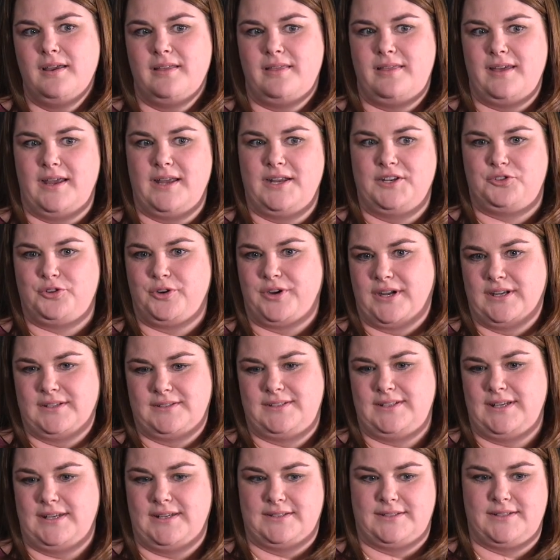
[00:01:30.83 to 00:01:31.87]
the
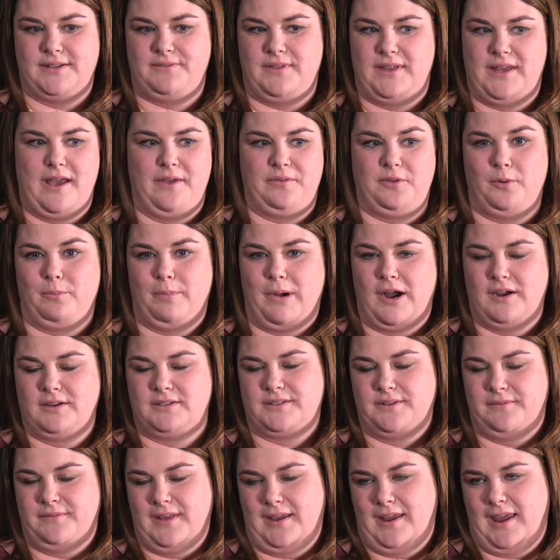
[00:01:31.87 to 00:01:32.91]
intricacies of the other parts
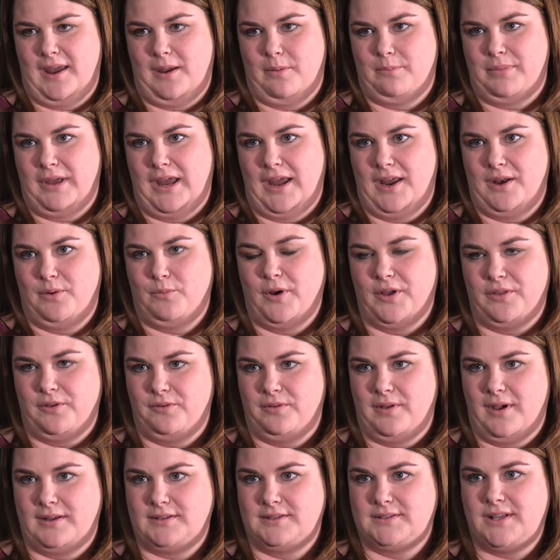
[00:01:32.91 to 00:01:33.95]
of the campaign, whether
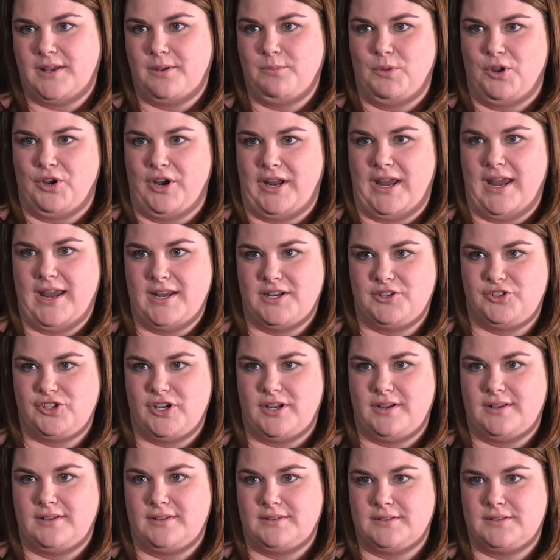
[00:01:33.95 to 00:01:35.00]
that's
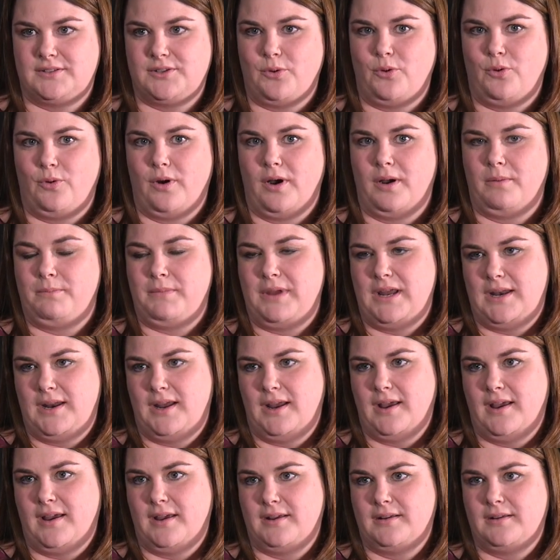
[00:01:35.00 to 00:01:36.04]
communications or
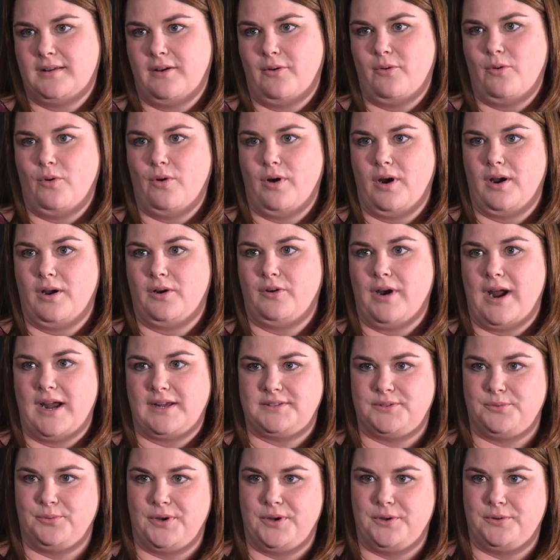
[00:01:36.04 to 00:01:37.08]
media or
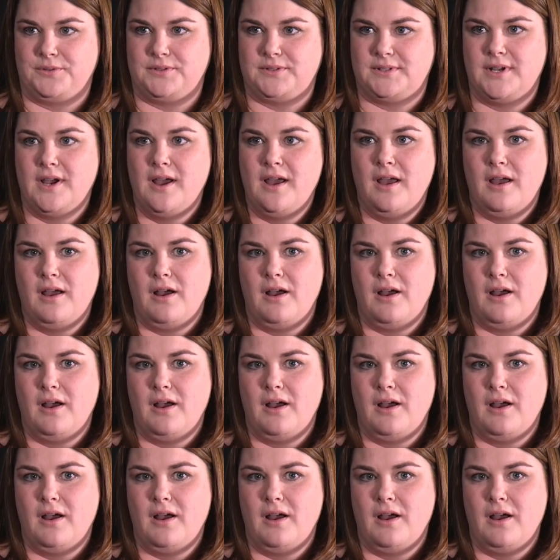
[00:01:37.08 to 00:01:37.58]
grassroots.